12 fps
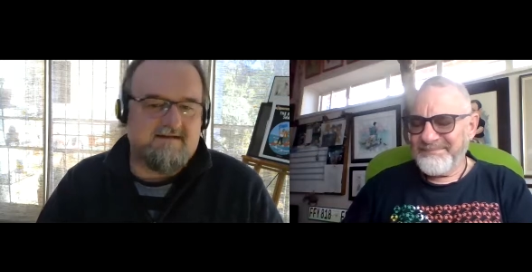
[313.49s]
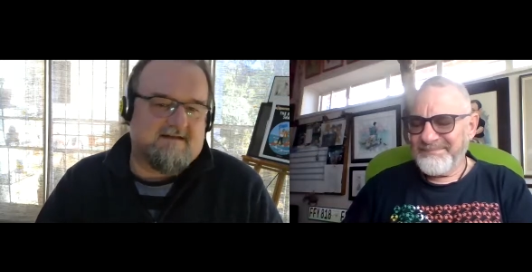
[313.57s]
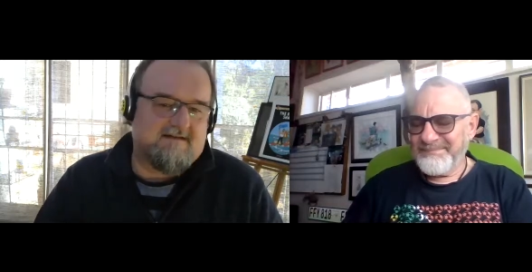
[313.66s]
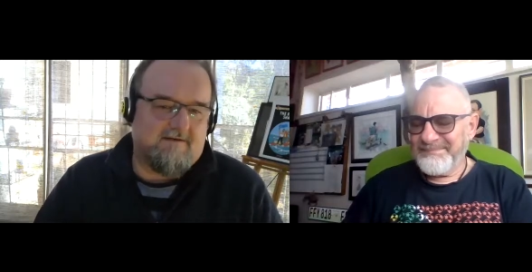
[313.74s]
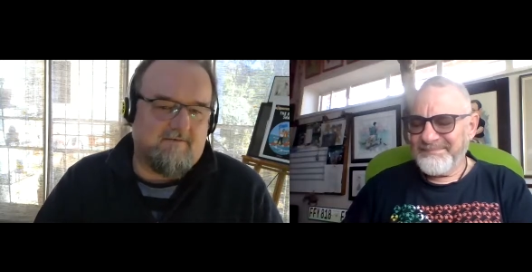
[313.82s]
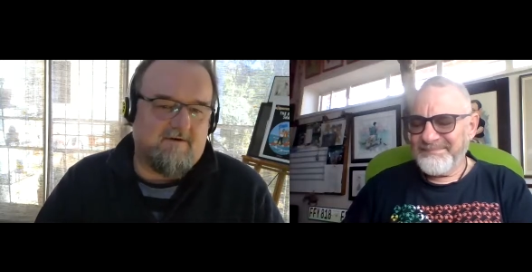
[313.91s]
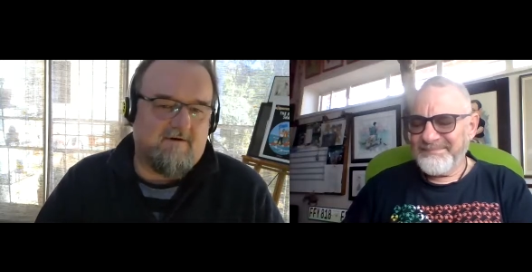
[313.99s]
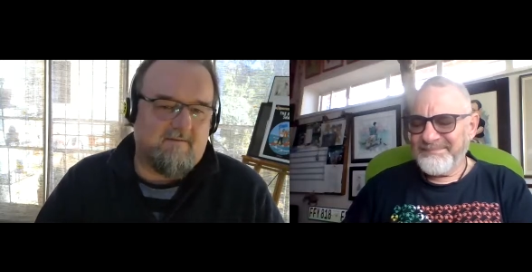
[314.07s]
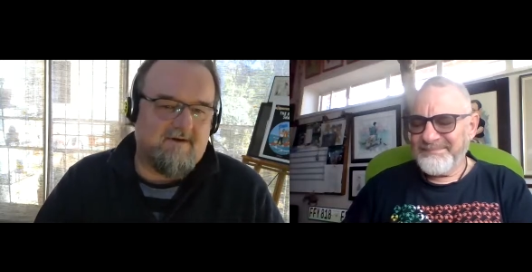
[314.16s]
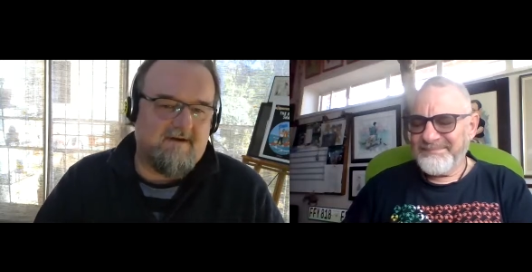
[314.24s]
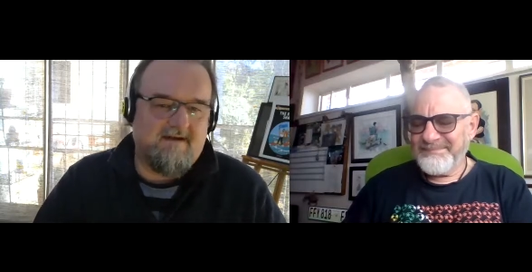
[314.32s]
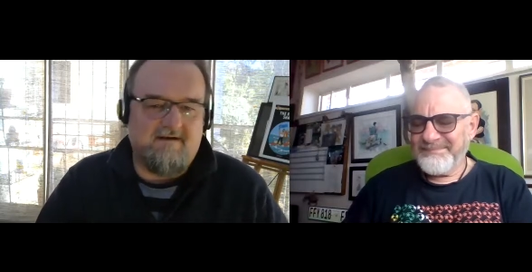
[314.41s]
Speaker 1: I'd say with
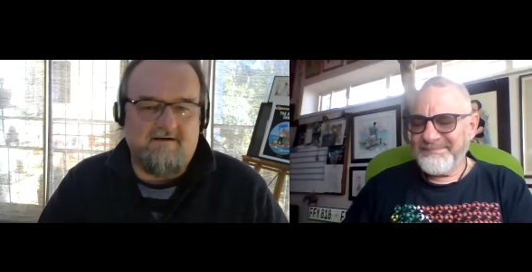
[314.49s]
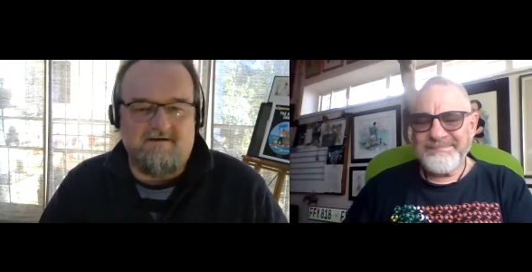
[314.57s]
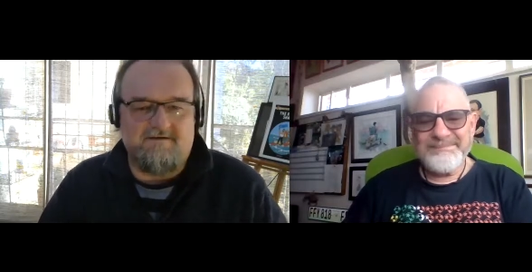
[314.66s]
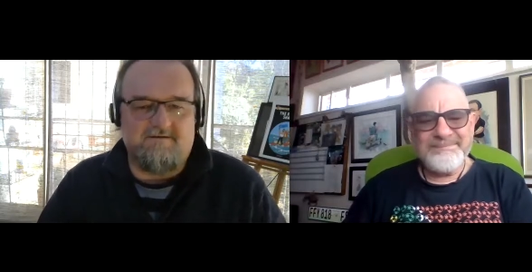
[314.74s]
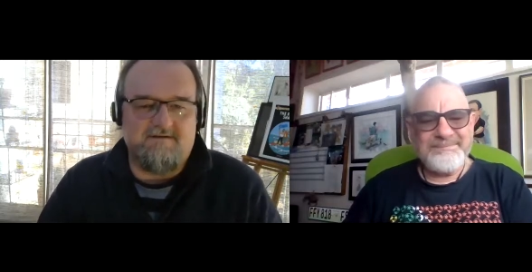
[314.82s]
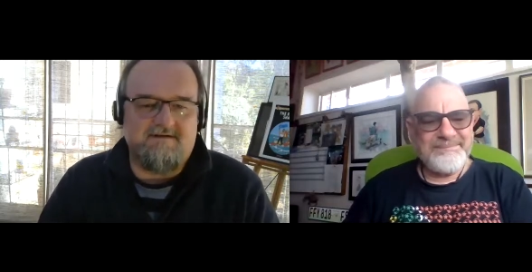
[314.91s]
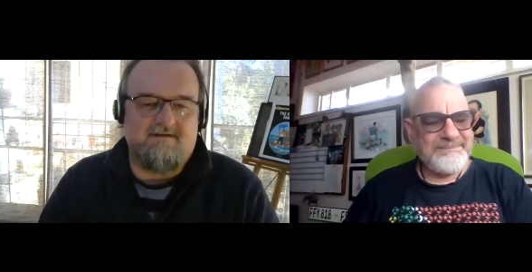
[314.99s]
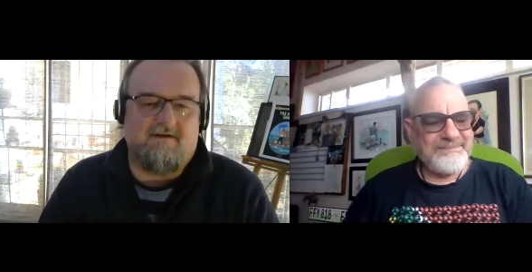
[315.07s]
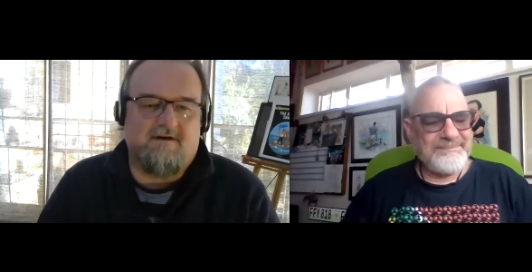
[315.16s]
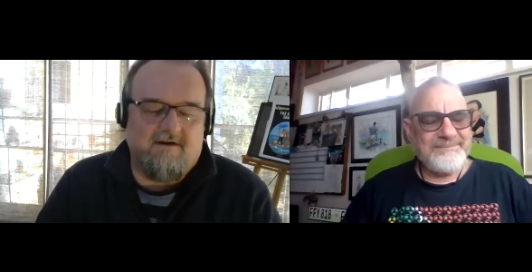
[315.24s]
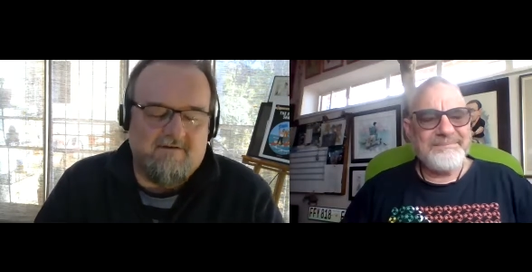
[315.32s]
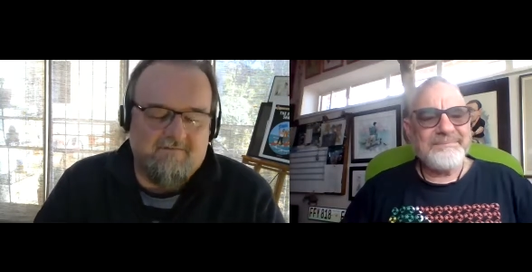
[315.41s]
comedy and cartoons, and,
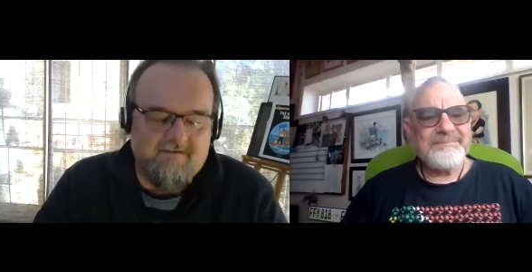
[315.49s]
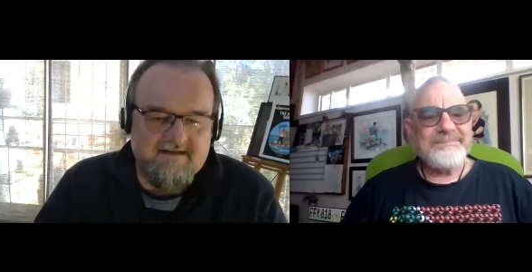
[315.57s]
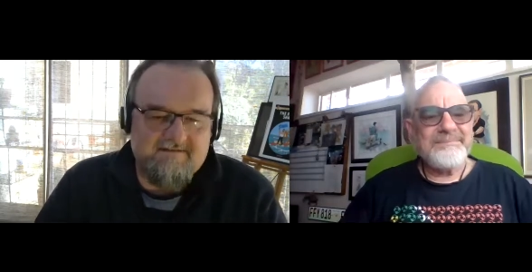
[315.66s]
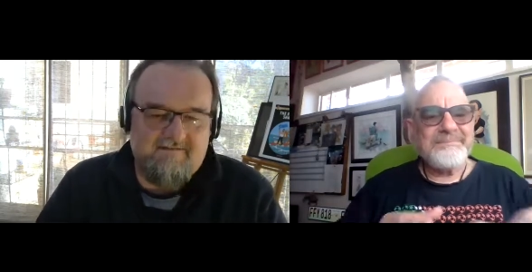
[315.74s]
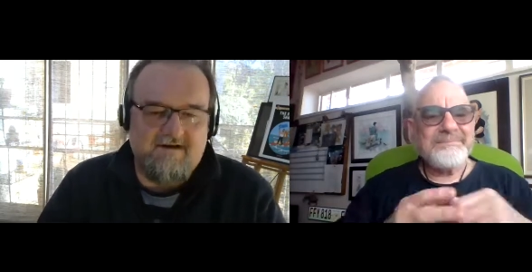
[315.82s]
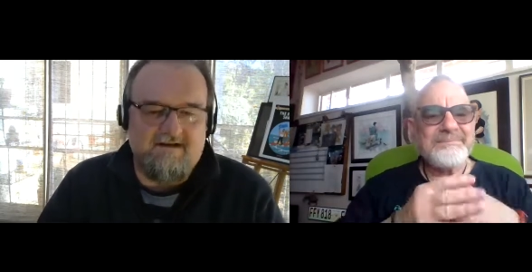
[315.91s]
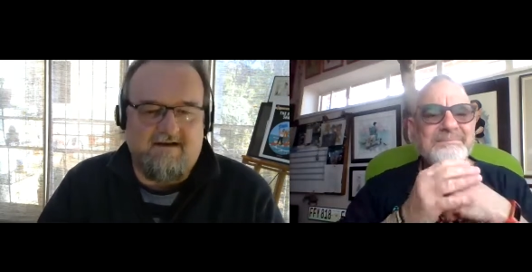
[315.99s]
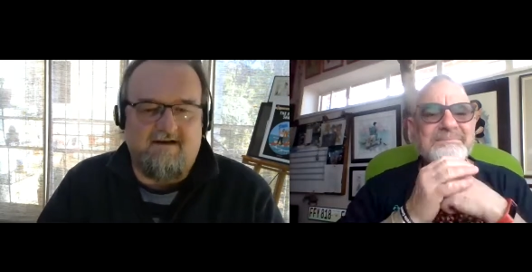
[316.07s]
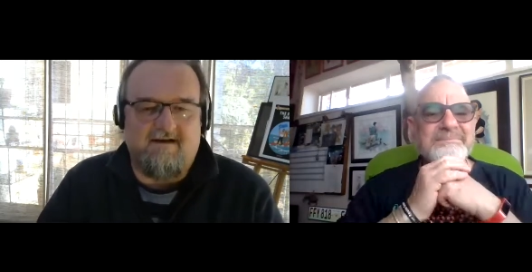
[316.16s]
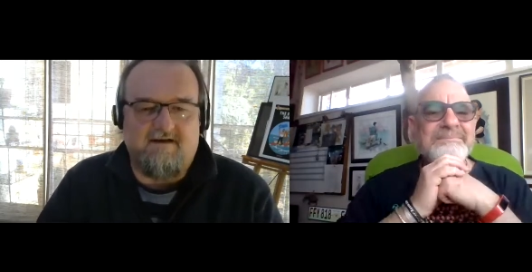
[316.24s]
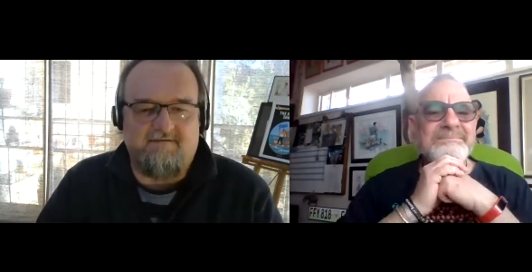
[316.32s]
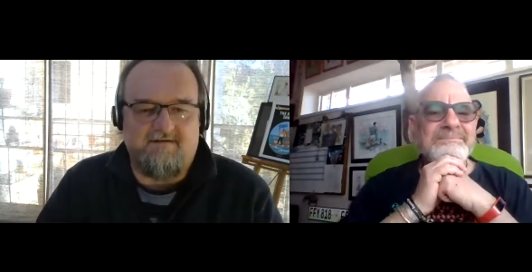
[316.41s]
and often there's very little
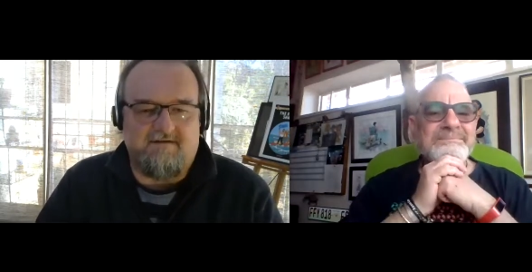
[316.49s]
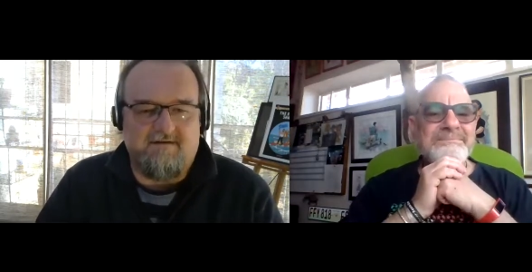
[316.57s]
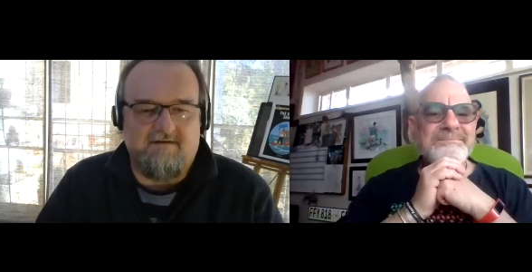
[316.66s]
laughter.